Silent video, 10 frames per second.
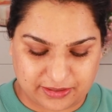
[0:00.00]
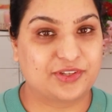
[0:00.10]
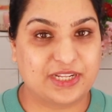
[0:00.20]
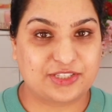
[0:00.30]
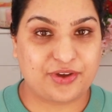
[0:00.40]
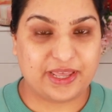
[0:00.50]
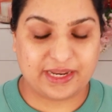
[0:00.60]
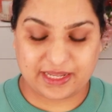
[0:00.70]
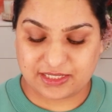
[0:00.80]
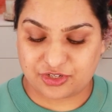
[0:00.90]
So let's go ahead
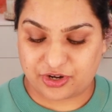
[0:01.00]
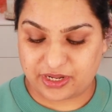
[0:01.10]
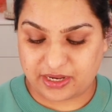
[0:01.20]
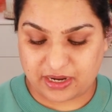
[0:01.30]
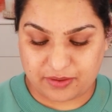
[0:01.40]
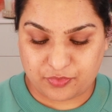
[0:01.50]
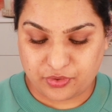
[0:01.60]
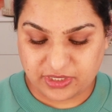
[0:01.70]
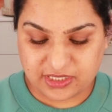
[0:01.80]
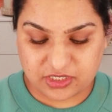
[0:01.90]
and get started, and I'm
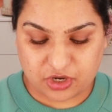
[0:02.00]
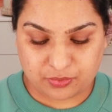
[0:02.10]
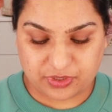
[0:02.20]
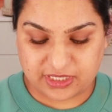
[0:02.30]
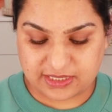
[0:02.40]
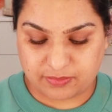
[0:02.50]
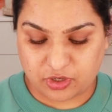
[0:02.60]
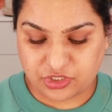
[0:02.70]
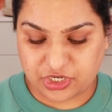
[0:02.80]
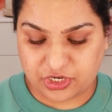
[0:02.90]
going to start with this
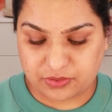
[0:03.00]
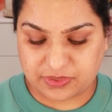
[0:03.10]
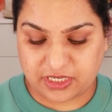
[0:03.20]
Marc Jacobs